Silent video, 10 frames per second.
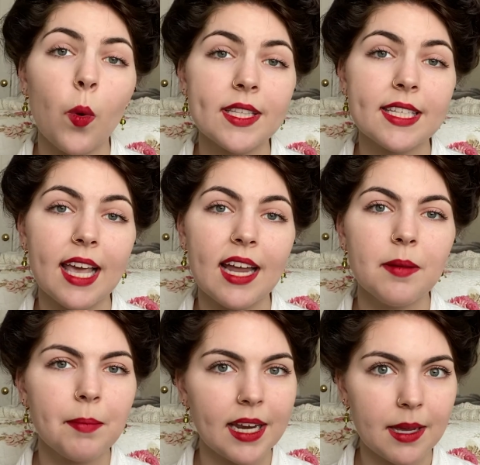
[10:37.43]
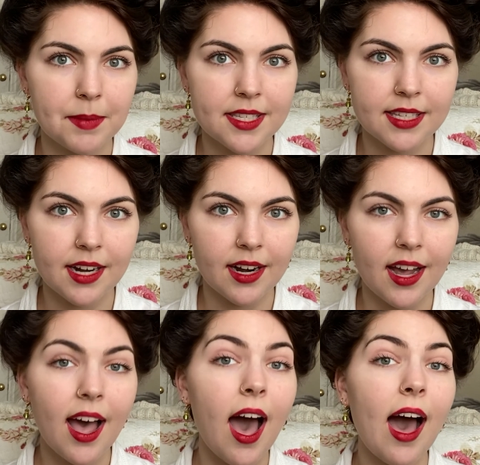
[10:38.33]
Once again, my name is
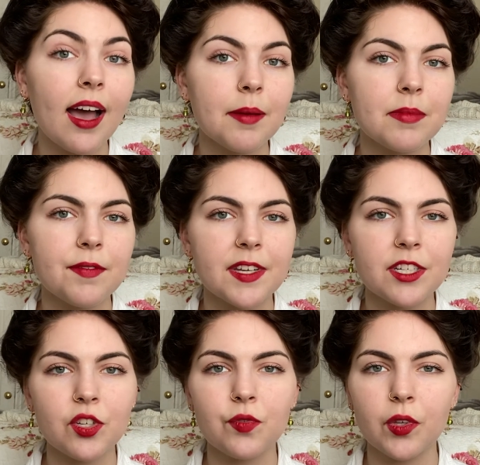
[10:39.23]
Sierra, I'm the Vintage